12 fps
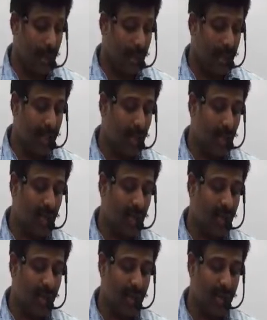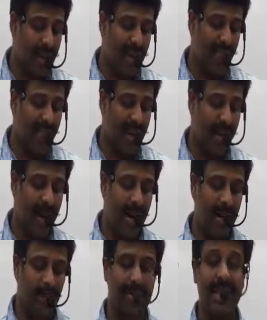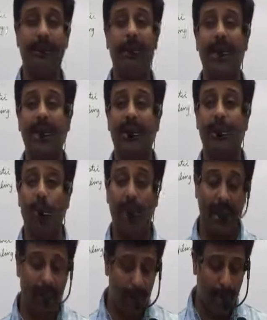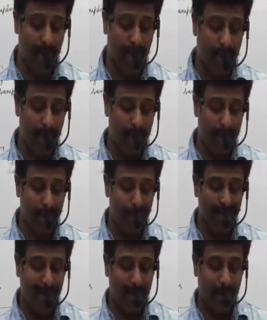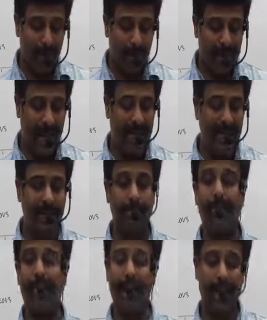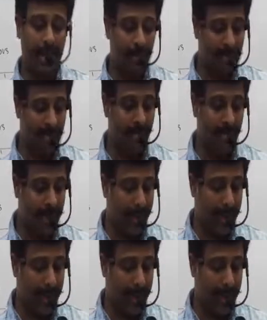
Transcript: the use of stratified random sampling is more appropriate than simple random sampling.